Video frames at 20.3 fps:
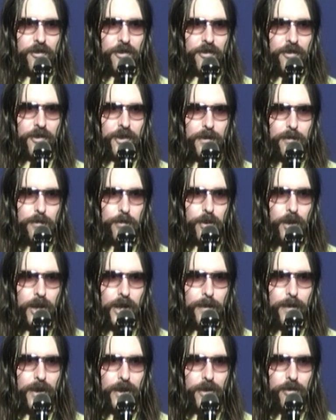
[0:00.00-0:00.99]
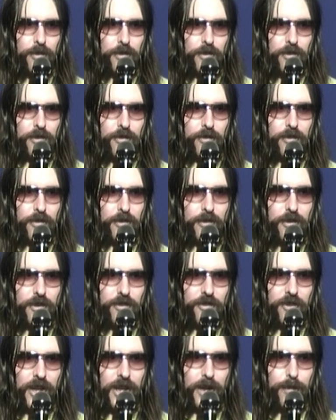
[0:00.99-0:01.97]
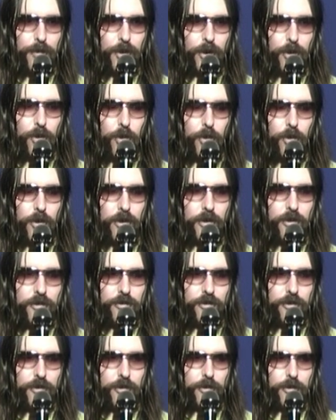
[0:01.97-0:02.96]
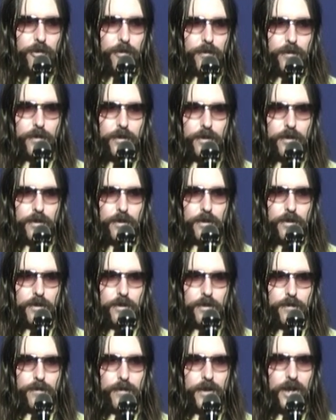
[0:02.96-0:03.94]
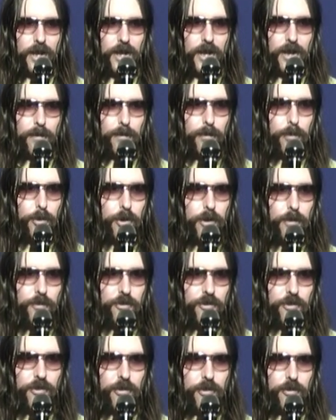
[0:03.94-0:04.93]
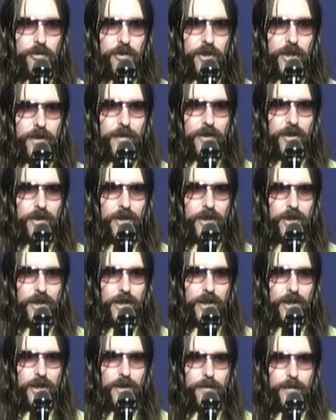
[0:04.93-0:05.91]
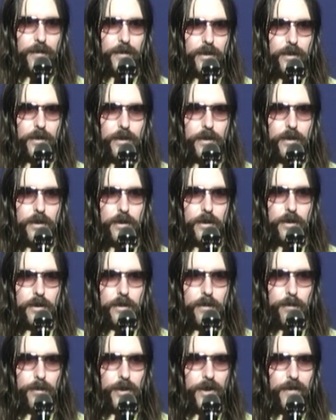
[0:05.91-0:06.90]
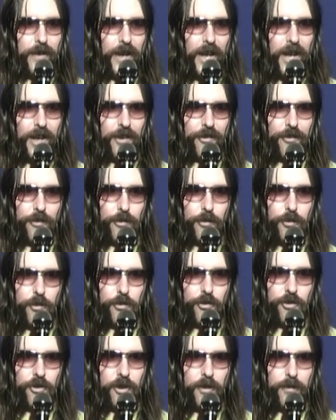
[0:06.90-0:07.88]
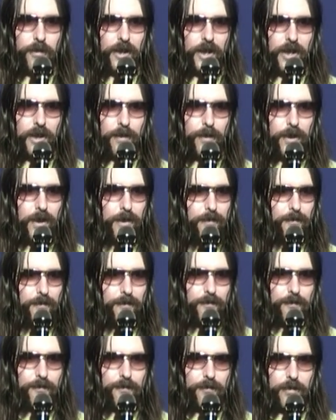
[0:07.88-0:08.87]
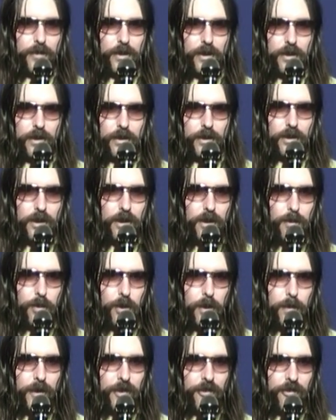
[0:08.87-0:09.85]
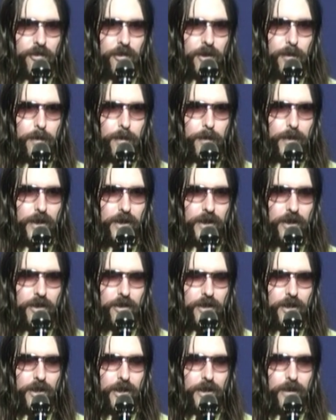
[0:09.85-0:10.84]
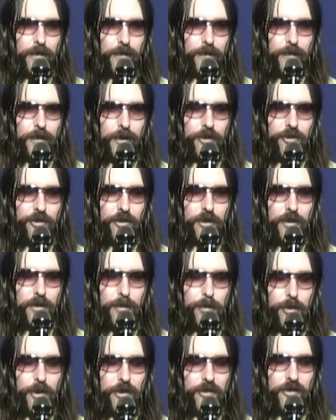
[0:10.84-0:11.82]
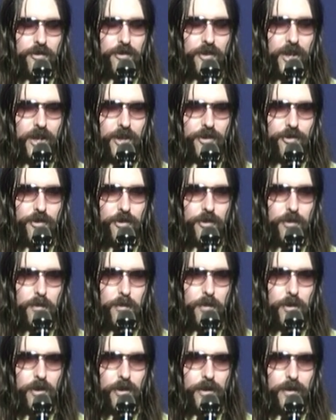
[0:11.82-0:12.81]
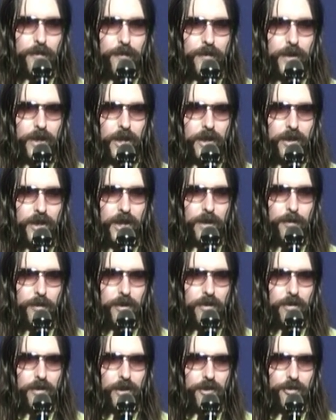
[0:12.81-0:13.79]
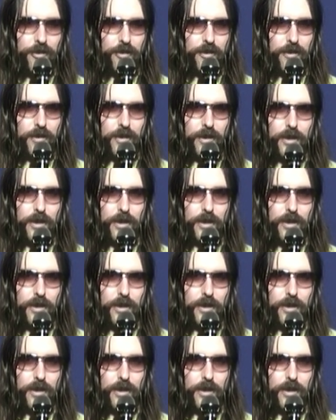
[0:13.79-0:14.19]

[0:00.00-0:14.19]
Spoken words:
cassette and play back on the tape recorder to put them to DVD. Bit of a hassle job there, but I'll probably slip them in a future presentation on my video camera collection.